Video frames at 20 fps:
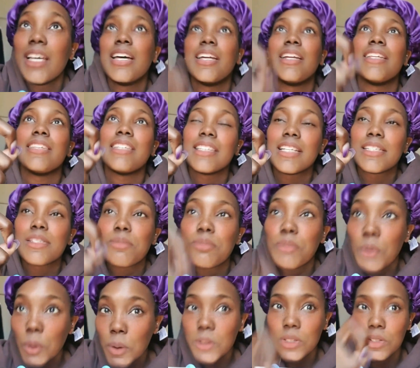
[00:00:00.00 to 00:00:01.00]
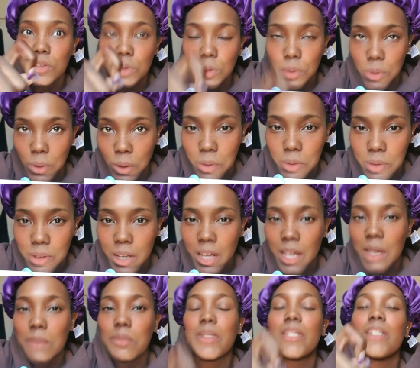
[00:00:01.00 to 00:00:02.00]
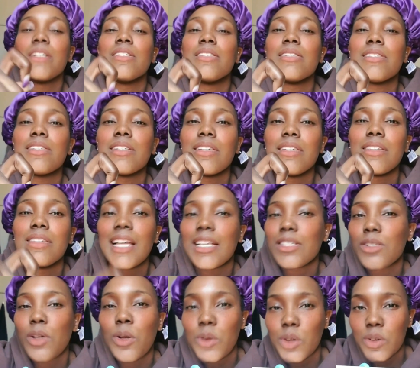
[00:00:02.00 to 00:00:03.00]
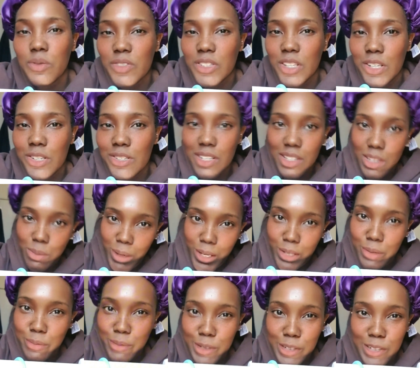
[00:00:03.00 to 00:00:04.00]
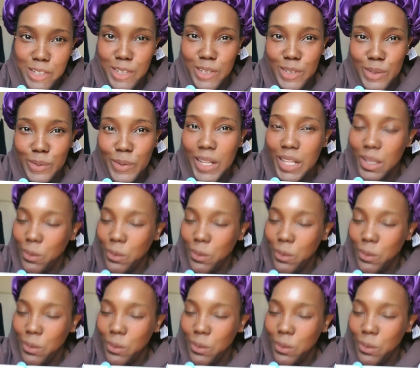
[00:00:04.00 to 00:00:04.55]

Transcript: and I think that's important to note, because that's a whole conversation in the black community as well,